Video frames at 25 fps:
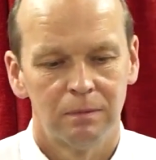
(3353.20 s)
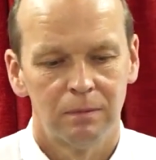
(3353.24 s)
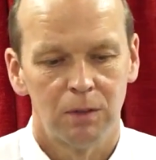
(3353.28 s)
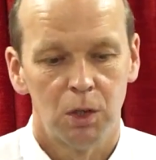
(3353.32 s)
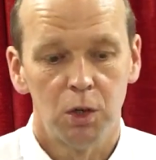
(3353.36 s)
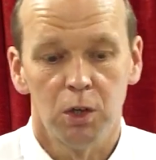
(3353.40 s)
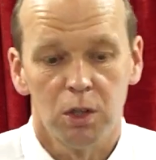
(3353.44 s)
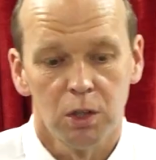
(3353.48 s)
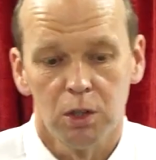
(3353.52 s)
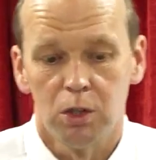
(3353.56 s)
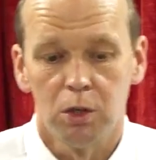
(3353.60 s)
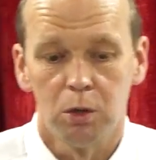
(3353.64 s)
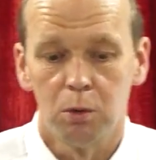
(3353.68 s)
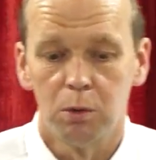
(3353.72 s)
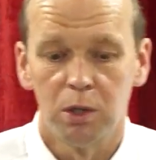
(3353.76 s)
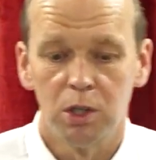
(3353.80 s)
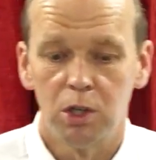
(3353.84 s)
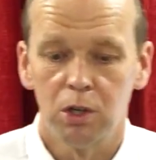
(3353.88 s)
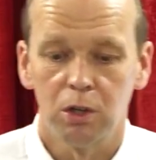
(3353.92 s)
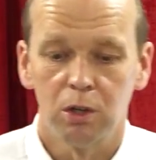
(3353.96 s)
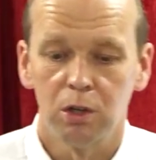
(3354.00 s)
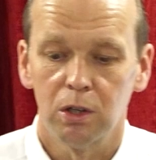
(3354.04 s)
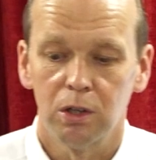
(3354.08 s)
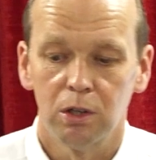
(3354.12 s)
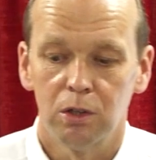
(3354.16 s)
You can do what
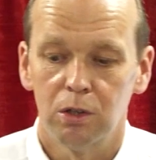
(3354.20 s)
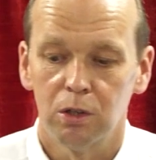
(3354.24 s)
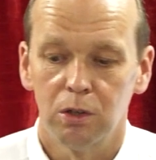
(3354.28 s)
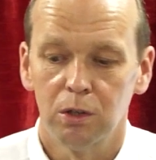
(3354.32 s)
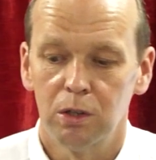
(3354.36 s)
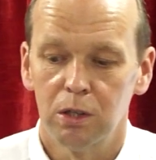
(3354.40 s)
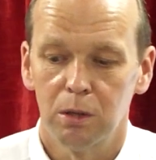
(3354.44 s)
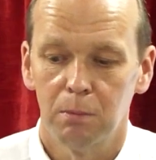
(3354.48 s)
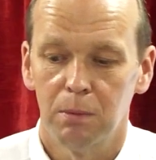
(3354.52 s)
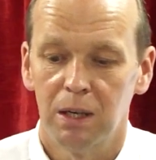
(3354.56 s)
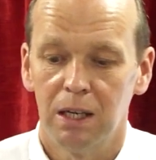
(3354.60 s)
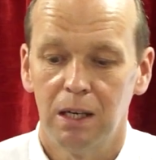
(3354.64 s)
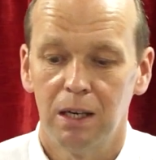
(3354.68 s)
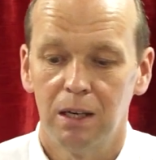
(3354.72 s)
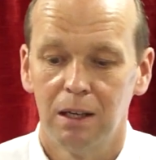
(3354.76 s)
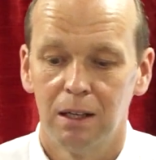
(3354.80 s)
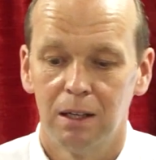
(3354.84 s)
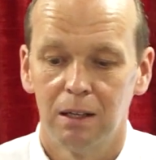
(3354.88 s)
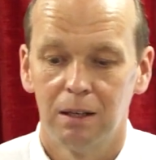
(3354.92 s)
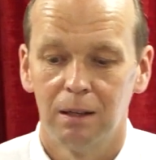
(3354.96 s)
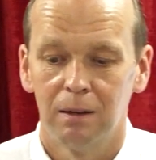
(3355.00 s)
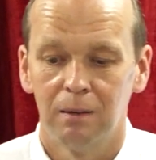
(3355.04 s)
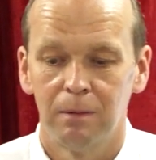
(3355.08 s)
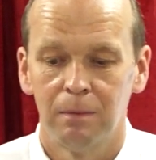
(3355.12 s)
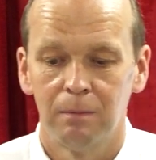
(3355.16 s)
you're going to do to me,
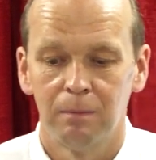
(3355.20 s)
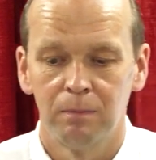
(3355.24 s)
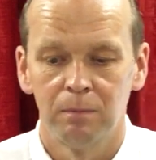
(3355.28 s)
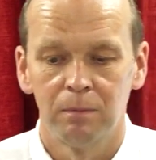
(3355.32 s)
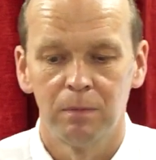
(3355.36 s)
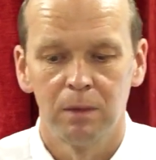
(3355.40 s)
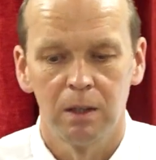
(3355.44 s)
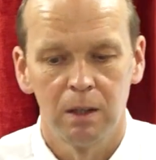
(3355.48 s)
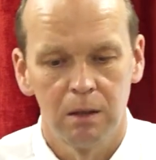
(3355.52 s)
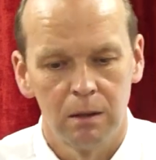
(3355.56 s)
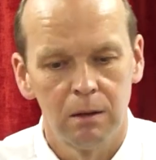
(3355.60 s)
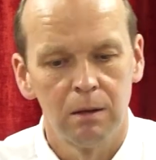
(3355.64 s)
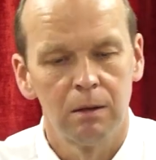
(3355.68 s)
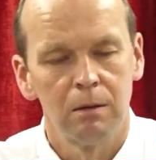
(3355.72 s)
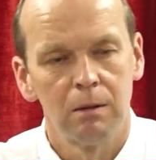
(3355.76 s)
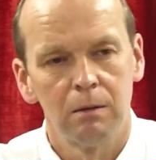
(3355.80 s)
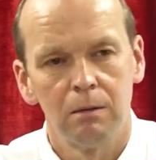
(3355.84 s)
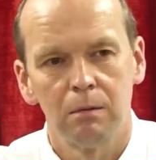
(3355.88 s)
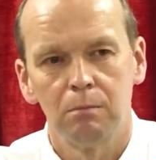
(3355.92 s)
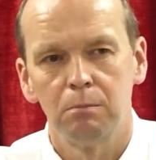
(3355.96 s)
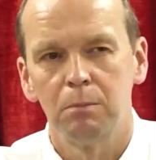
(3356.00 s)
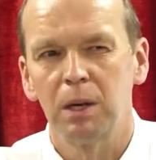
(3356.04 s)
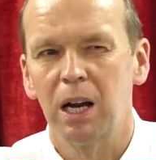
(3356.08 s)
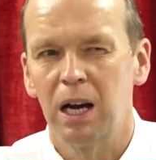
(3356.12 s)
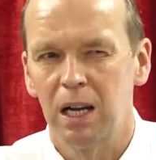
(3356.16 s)

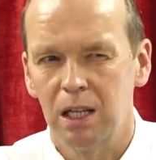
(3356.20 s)
but